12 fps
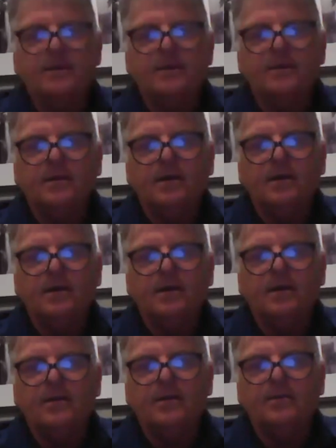yeah,
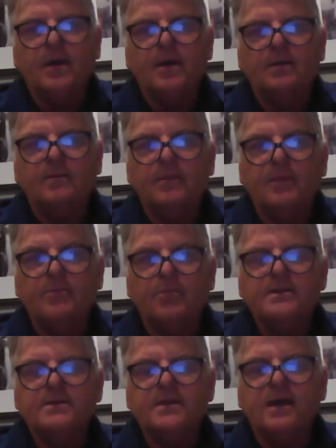my, my
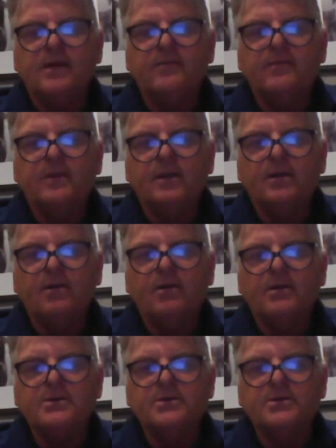book, obviously,